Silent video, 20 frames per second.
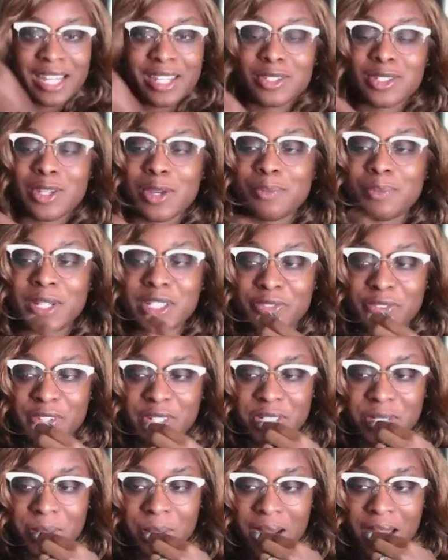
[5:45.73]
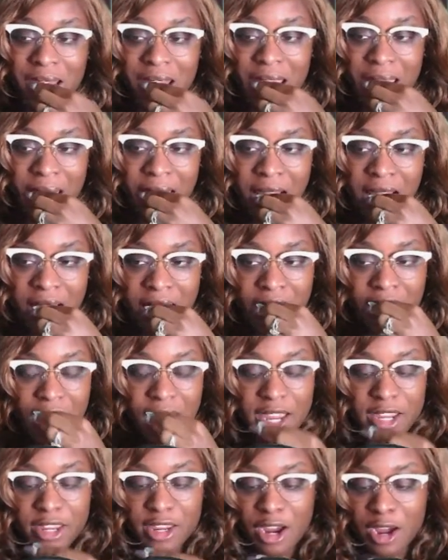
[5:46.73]
you so much for joining.
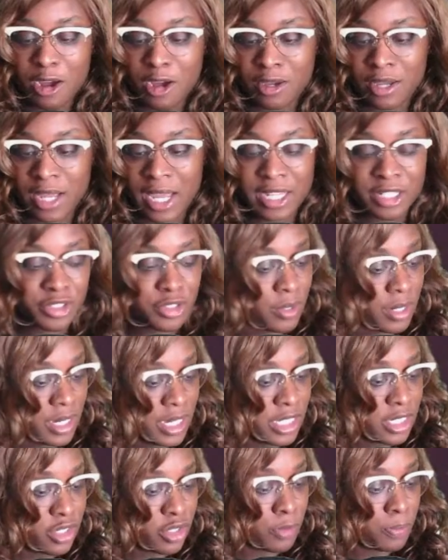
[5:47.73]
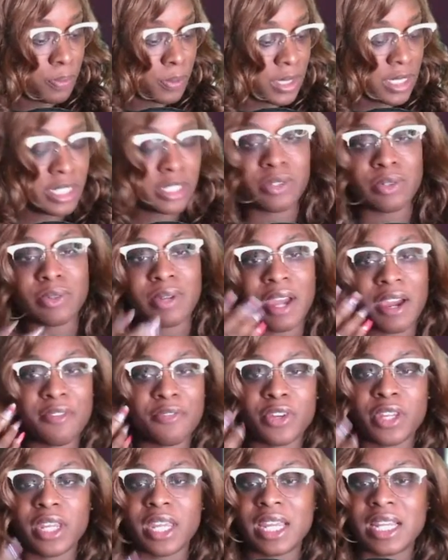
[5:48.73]
Y'all, as you enter, please do not
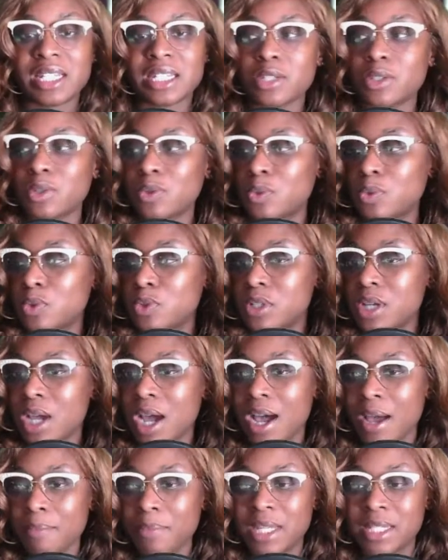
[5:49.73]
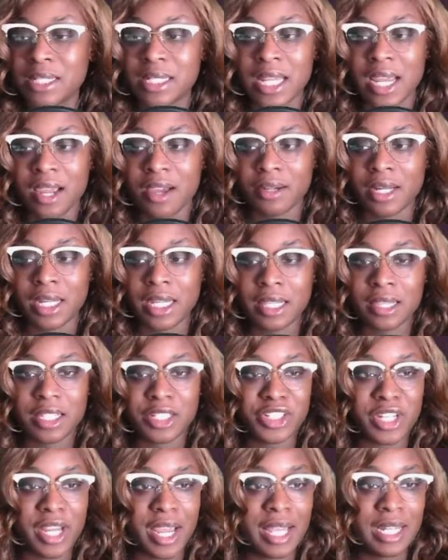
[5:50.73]
forget to comment down in the
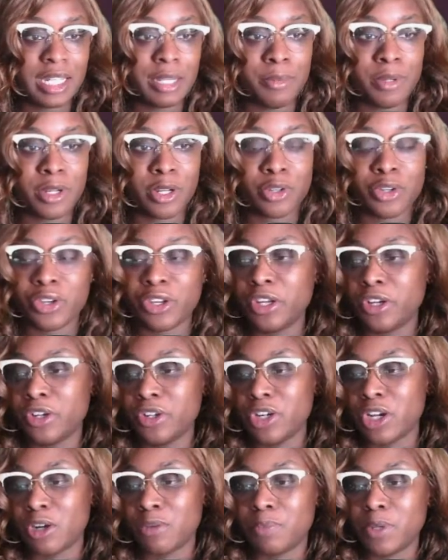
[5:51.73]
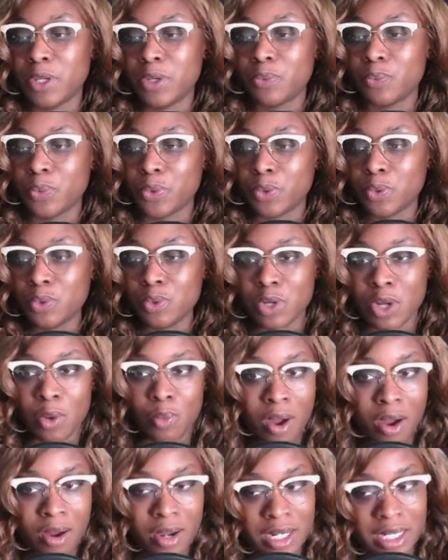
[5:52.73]
chat. Let me know you're here. Don't be rude. Don't
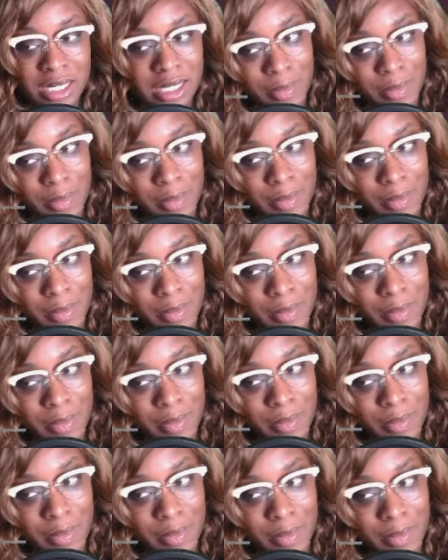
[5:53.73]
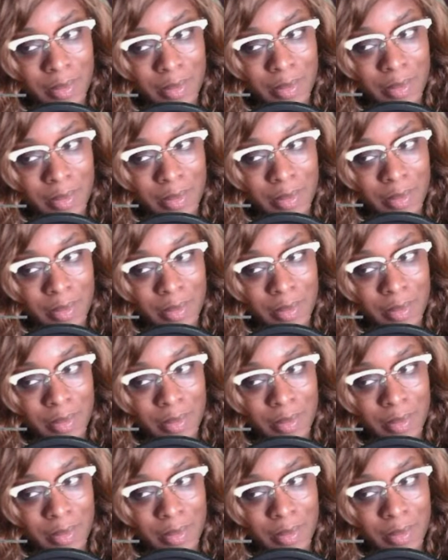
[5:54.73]
walk into somebody's house and don't speak.
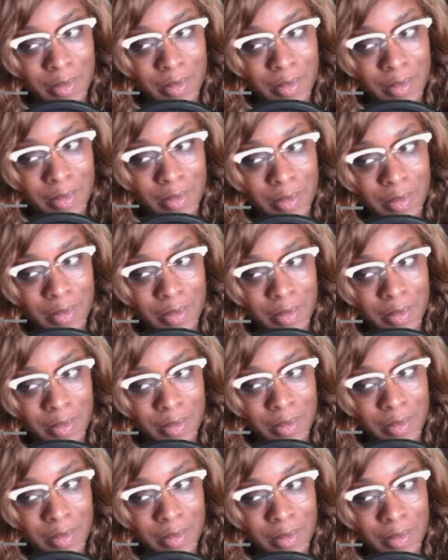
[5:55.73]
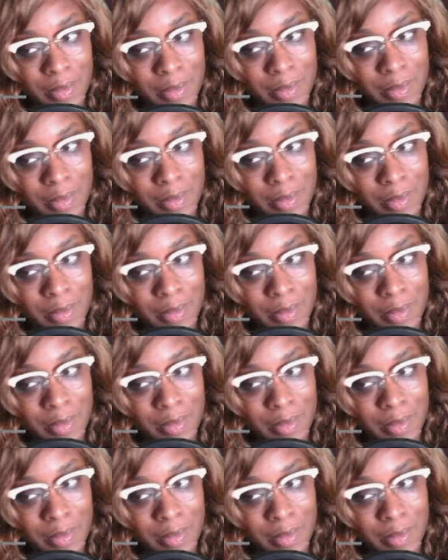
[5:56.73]
Make sure that you're speaking.